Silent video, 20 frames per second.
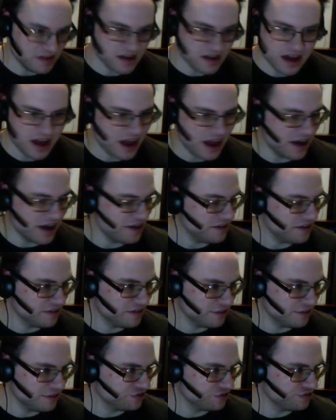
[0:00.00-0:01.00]
and
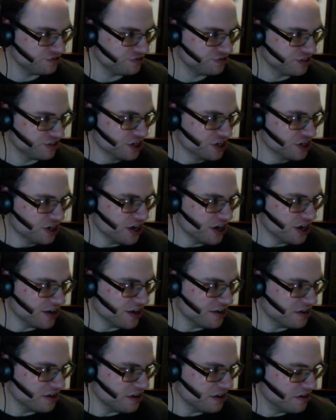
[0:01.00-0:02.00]

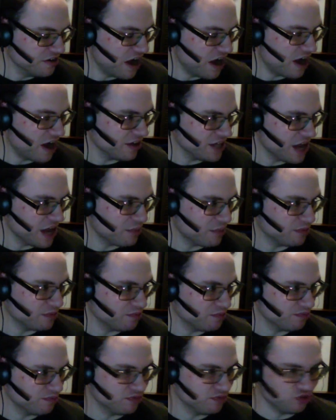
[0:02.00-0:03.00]
not only that, but
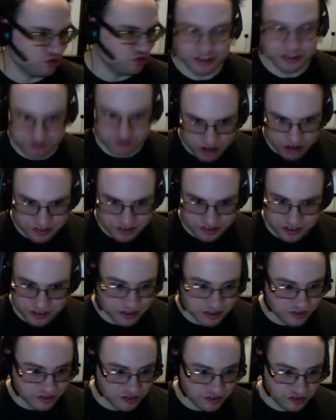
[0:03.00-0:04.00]
Toys R Us
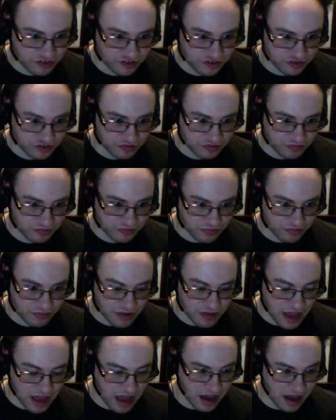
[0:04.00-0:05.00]

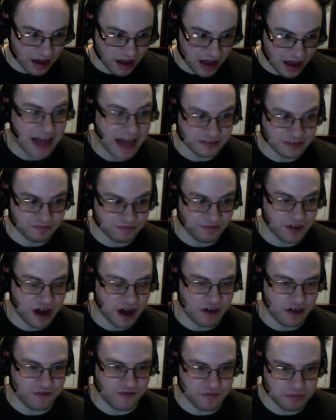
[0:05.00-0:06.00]
had to file for
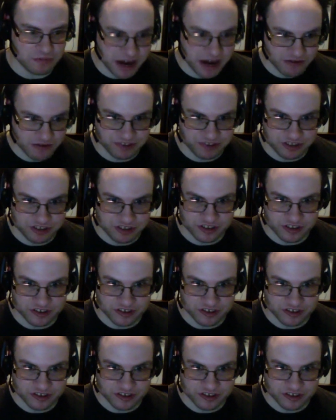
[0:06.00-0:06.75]
bankruptcy this year.